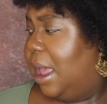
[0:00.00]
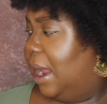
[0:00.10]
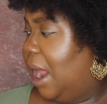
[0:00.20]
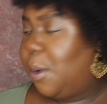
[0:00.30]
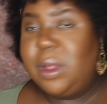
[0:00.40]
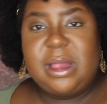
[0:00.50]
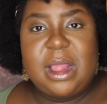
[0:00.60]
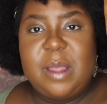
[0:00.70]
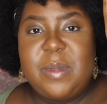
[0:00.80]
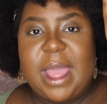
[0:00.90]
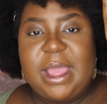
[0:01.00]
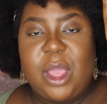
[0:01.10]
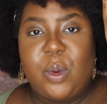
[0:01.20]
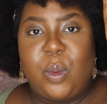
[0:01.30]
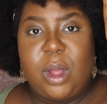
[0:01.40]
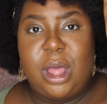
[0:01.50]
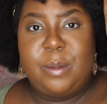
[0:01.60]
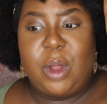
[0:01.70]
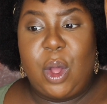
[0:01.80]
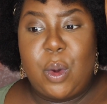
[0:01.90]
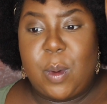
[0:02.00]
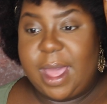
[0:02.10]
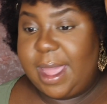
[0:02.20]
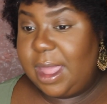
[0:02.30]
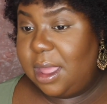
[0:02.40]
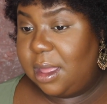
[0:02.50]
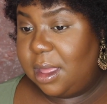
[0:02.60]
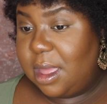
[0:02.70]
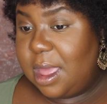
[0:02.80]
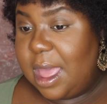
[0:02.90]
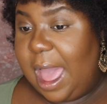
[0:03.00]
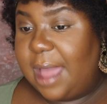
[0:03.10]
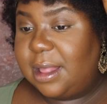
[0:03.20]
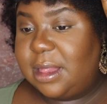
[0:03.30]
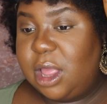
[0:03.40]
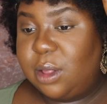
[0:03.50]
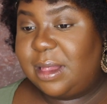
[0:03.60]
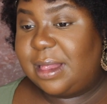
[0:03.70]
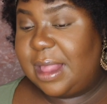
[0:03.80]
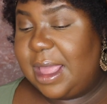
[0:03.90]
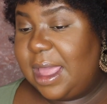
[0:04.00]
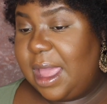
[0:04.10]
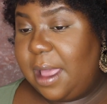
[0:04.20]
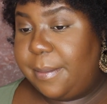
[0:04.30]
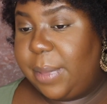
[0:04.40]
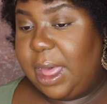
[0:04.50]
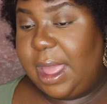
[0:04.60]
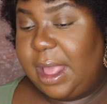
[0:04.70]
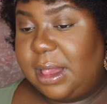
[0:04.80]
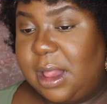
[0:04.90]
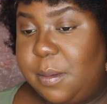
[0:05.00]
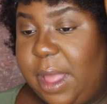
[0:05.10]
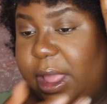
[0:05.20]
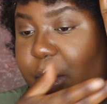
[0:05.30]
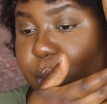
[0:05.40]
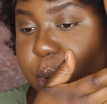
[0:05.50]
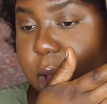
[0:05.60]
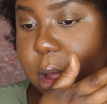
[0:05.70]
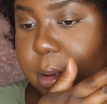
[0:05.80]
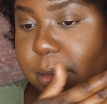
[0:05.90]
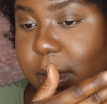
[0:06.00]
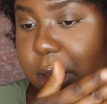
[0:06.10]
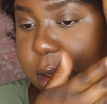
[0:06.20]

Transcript: It almost seemed like it rubbed away. I can still see it, but it seemed like it rubbed,